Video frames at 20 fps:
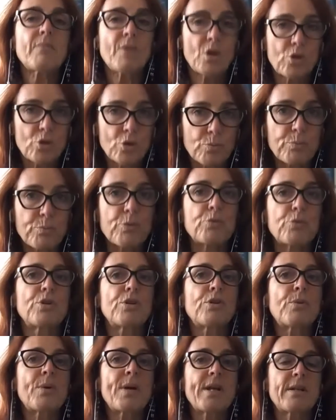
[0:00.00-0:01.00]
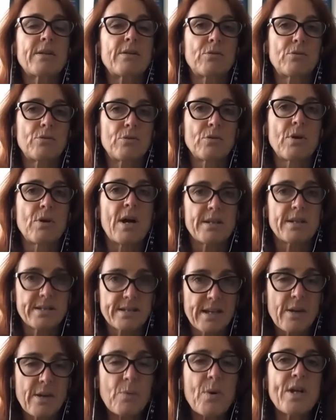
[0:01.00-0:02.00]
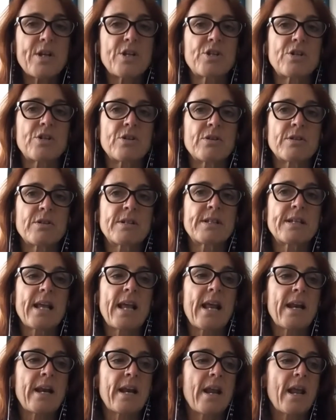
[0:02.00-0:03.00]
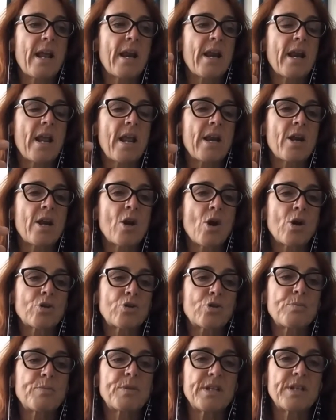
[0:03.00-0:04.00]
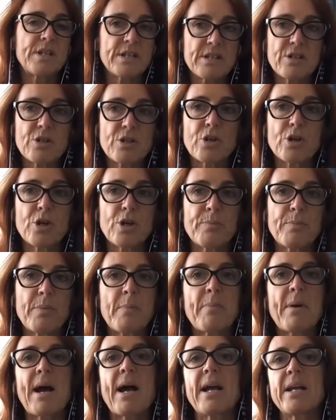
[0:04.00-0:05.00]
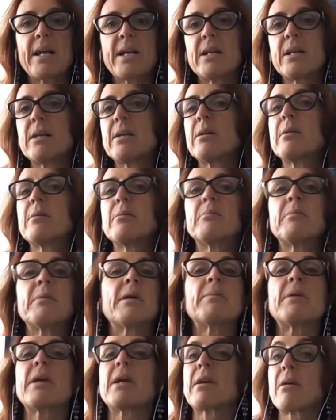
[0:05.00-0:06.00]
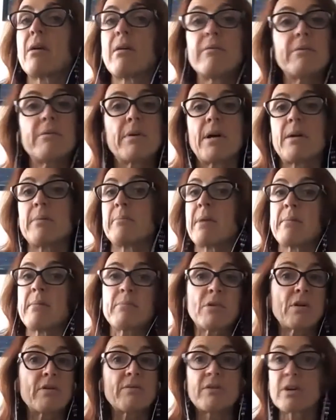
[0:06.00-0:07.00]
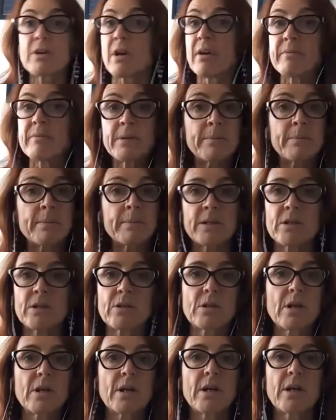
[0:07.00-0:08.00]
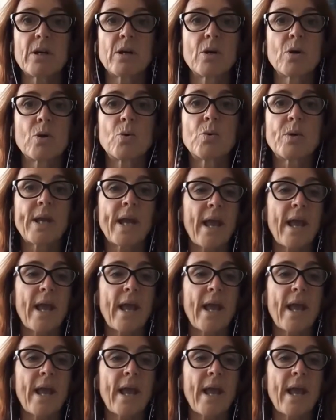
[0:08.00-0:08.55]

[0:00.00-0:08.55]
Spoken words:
to to ask their questions and not to be disturbed by maybe a member of a government who